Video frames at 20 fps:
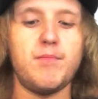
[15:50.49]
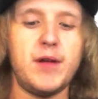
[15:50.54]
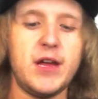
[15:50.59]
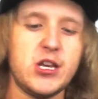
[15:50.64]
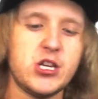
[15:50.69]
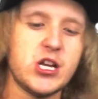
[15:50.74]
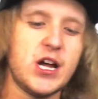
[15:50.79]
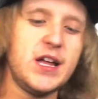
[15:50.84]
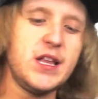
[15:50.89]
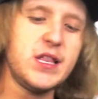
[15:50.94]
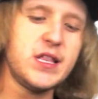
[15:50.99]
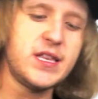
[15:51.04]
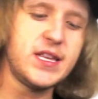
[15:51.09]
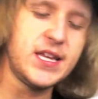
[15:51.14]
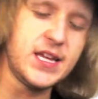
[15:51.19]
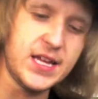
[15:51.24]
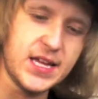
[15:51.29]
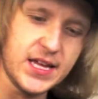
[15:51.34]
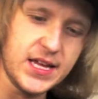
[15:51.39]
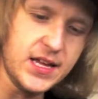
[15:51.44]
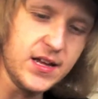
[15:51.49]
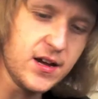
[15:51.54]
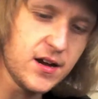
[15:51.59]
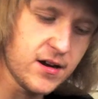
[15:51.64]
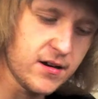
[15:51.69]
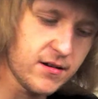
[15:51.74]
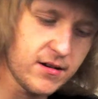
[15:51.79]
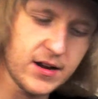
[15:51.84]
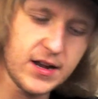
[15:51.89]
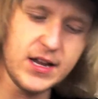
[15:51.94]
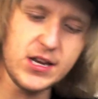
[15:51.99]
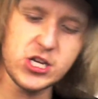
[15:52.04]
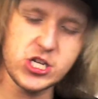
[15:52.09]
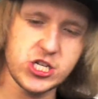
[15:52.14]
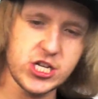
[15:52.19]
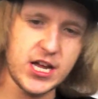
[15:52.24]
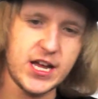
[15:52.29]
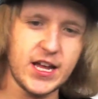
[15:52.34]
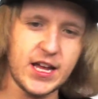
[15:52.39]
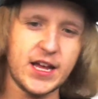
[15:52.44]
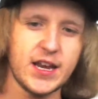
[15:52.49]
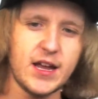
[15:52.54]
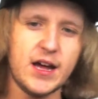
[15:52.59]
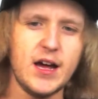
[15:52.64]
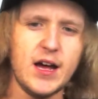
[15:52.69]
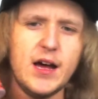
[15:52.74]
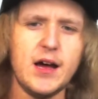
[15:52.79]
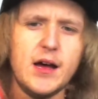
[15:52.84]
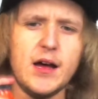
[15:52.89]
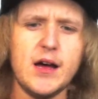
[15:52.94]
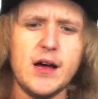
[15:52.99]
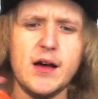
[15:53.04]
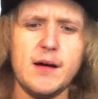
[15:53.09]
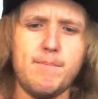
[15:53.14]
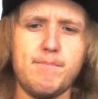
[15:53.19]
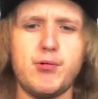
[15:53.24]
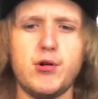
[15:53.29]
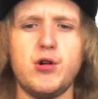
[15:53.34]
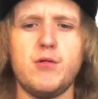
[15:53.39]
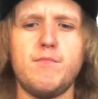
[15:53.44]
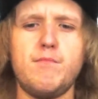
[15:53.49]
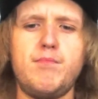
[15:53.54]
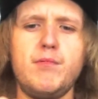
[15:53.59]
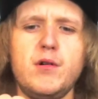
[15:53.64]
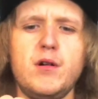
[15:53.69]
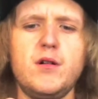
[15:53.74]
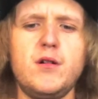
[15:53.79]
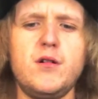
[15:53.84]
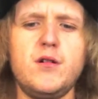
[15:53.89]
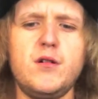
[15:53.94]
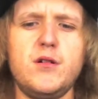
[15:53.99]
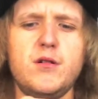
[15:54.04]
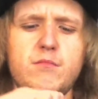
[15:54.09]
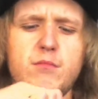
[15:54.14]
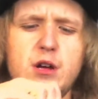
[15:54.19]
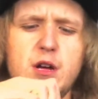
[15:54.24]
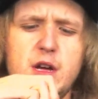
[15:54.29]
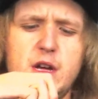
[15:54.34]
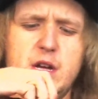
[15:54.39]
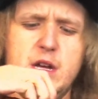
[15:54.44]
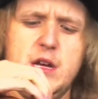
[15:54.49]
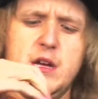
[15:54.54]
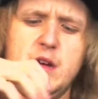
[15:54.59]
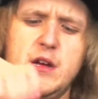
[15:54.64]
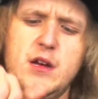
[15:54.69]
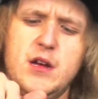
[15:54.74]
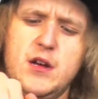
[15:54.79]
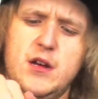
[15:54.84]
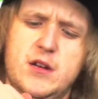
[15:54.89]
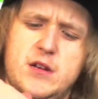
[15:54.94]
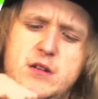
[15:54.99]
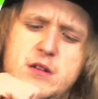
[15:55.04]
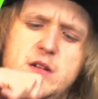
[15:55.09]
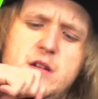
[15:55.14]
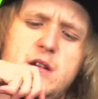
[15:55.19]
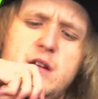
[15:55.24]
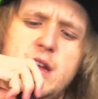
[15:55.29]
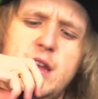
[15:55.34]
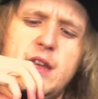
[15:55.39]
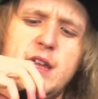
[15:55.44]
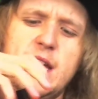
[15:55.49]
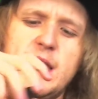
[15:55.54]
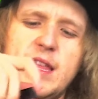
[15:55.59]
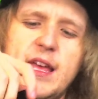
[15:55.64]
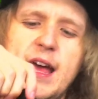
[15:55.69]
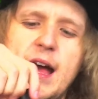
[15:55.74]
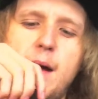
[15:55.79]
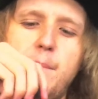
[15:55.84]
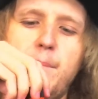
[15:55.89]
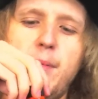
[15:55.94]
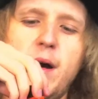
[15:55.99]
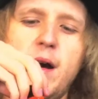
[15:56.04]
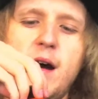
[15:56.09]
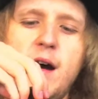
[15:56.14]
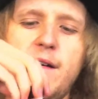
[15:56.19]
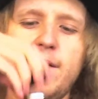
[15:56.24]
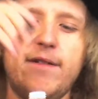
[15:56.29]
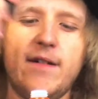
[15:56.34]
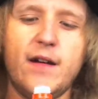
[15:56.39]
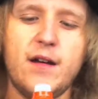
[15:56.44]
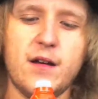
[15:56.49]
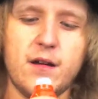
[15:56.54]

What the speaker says: Peach iced tea. All right, shake it up. Boom, boom. All right, take the cap off.